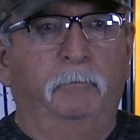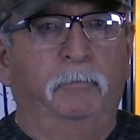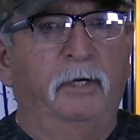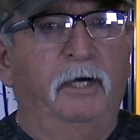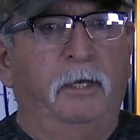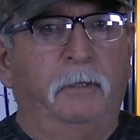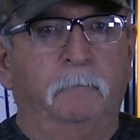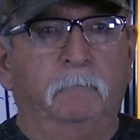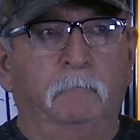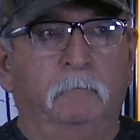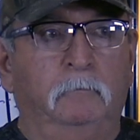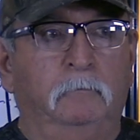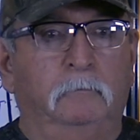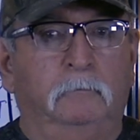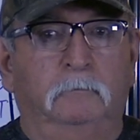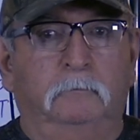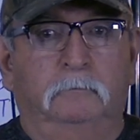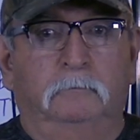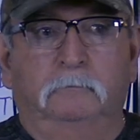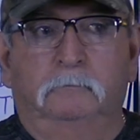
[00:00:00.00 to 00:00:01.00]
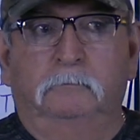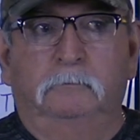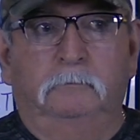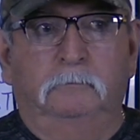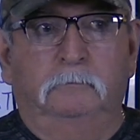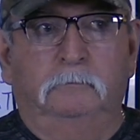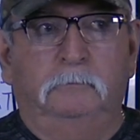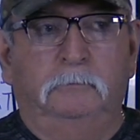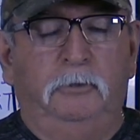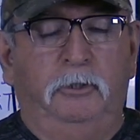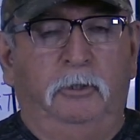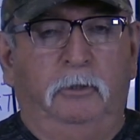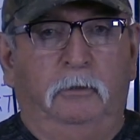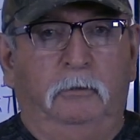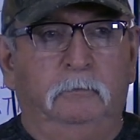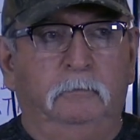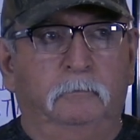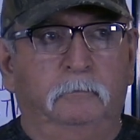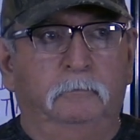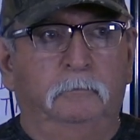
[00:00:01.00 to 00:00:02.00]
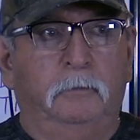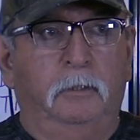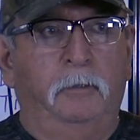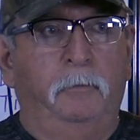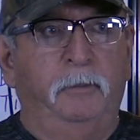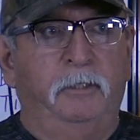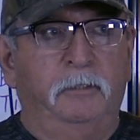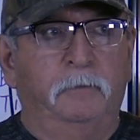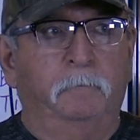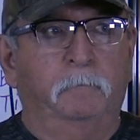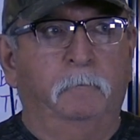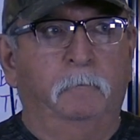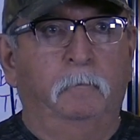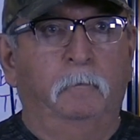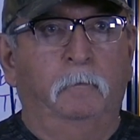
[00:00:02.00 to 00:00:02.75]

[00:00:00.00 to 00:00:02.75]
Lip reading: But, you know, I mean,